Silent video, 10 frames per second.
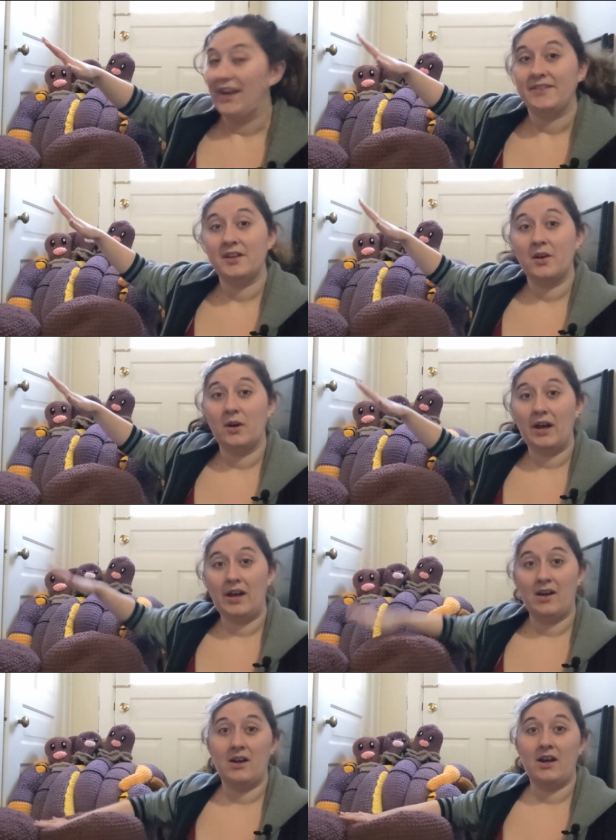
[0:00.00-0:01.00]
Okay,
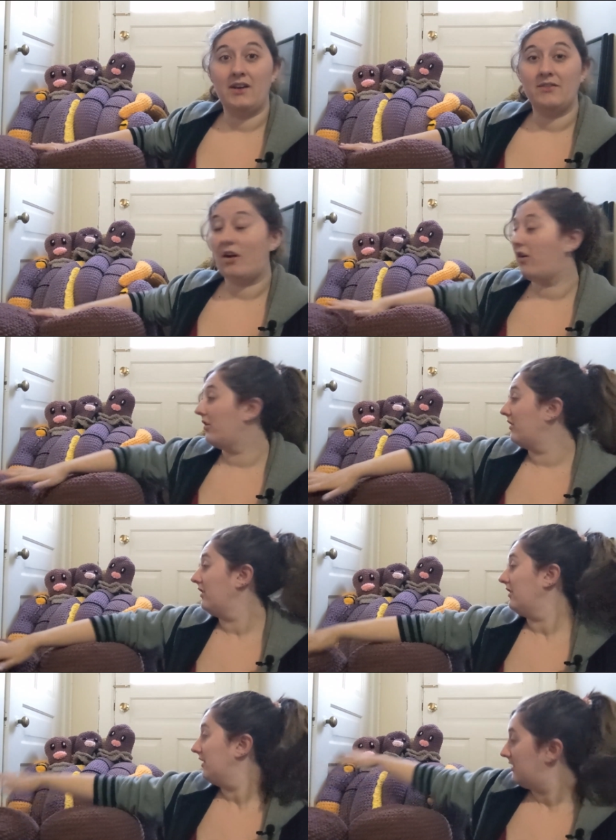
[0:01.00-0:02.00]
so of
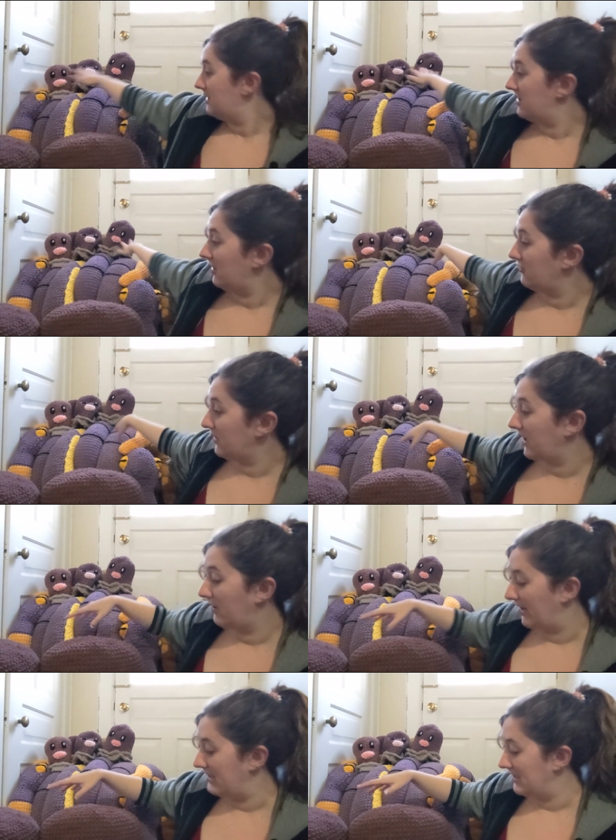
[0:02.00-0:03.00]
all the
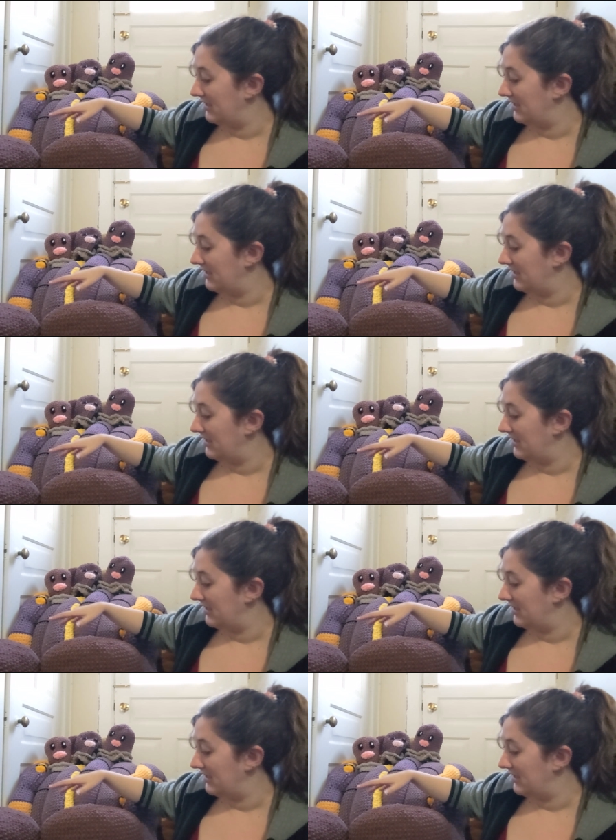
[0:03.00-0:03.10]
Dugtrio